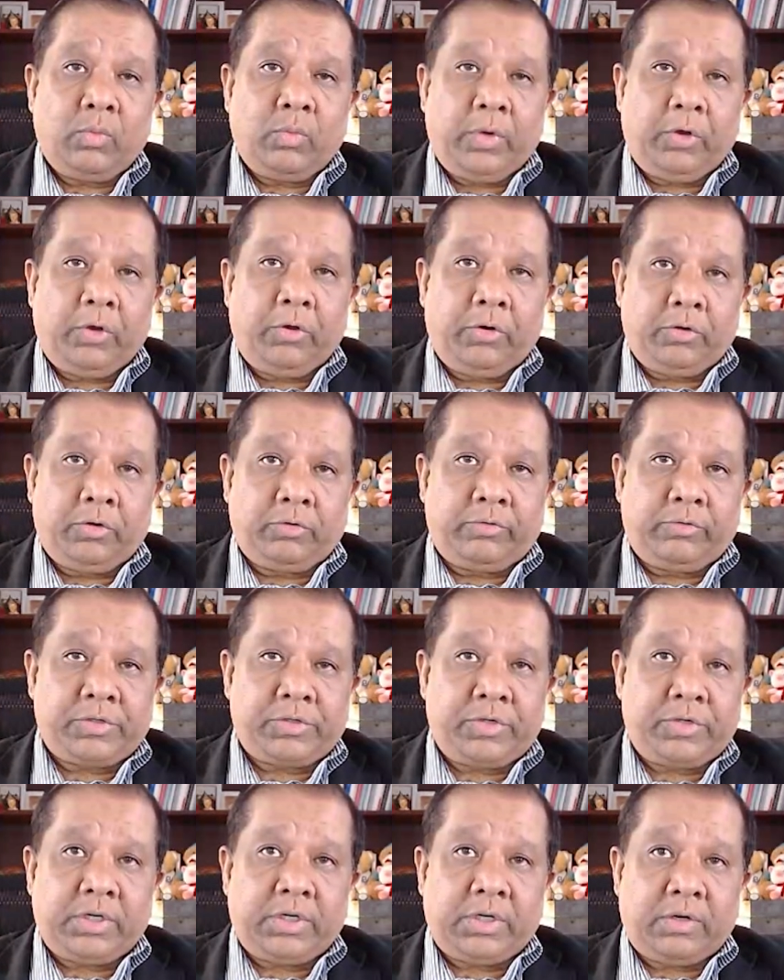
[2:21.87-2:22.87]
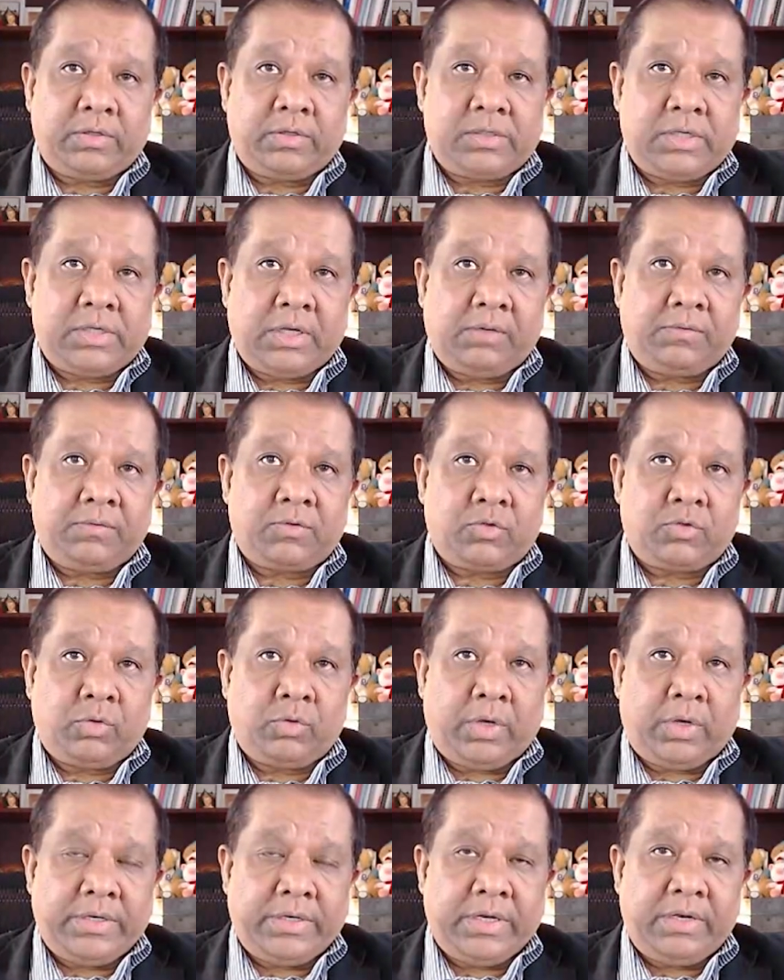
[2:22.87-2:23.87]
we're going to restrict ourselves
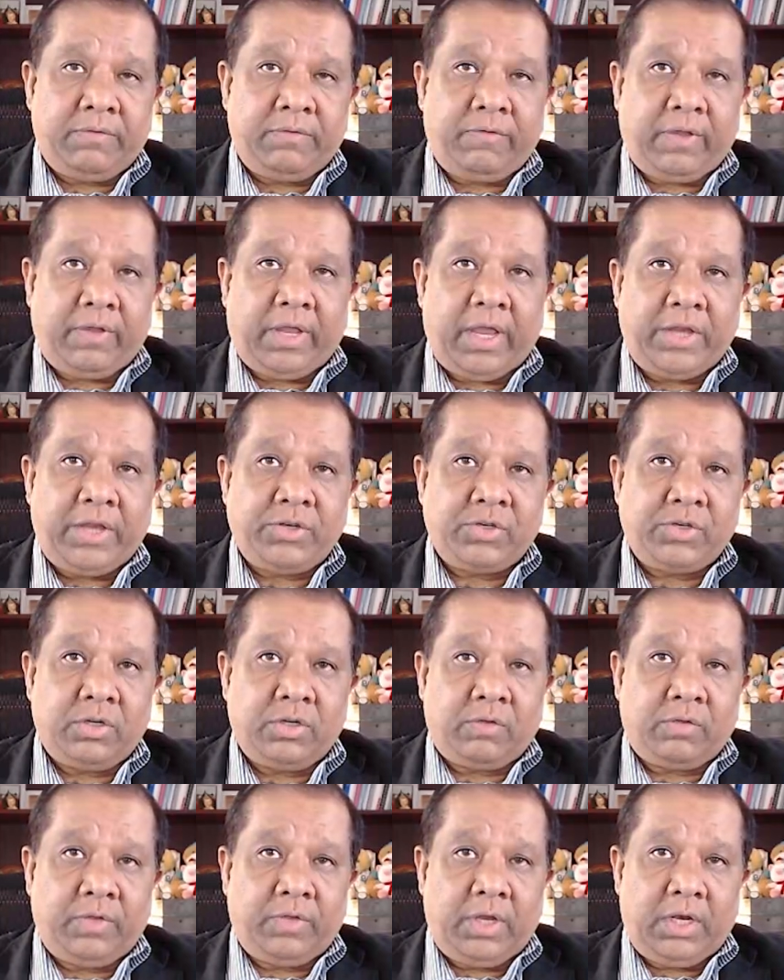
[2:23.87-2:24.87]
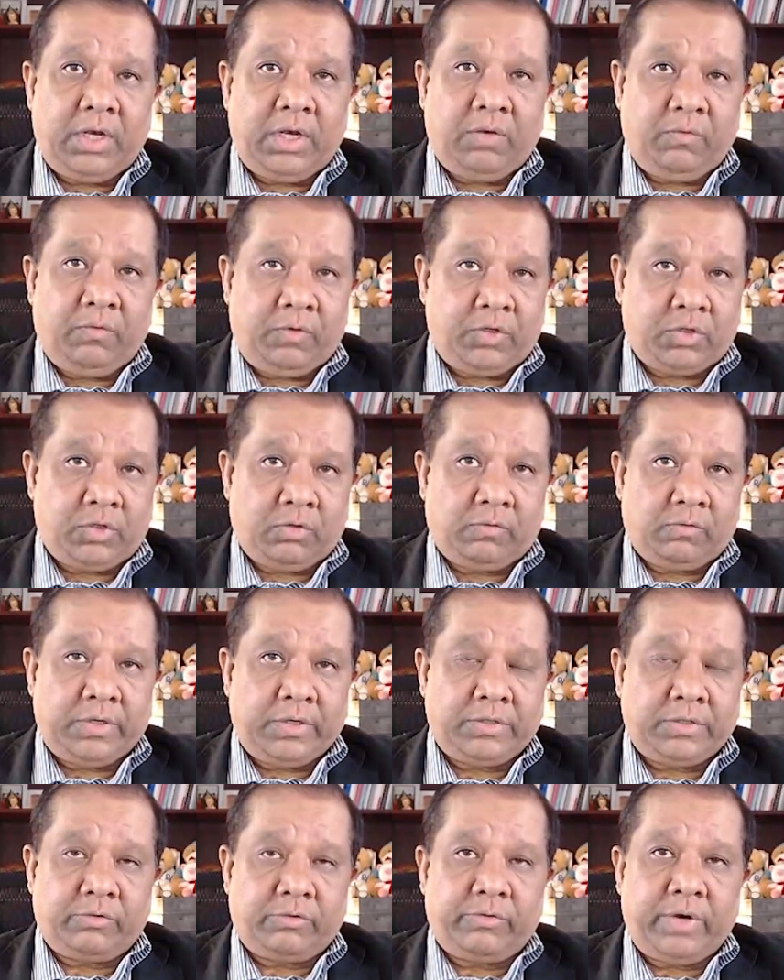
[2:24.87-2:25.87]
to identification of the individual
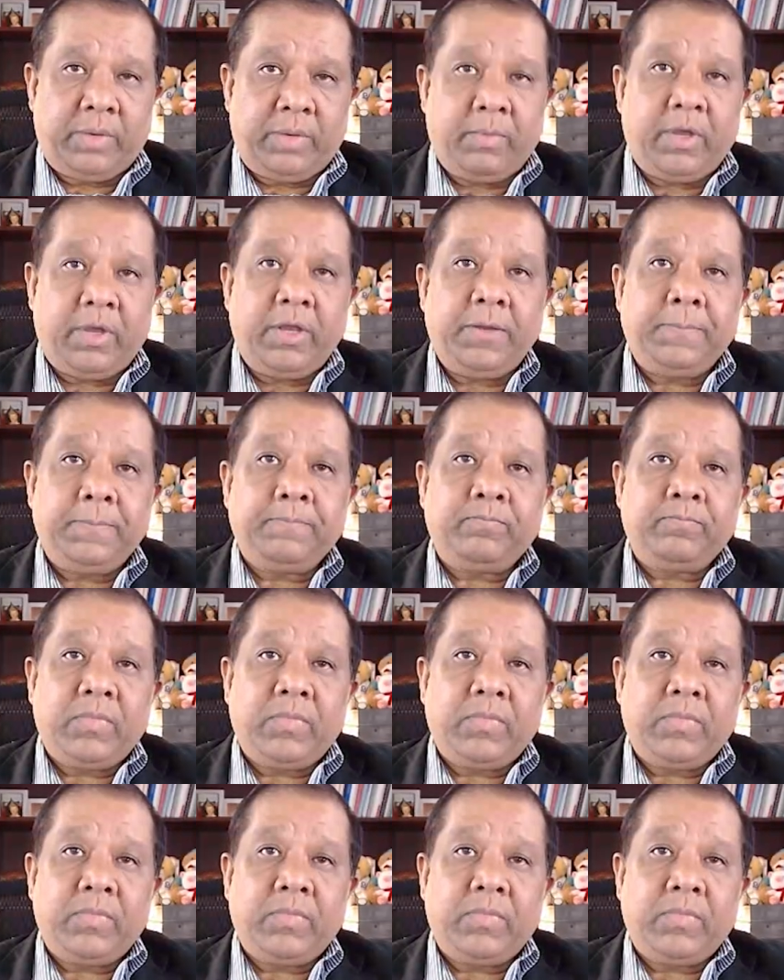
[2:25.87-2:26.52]
ventral rami,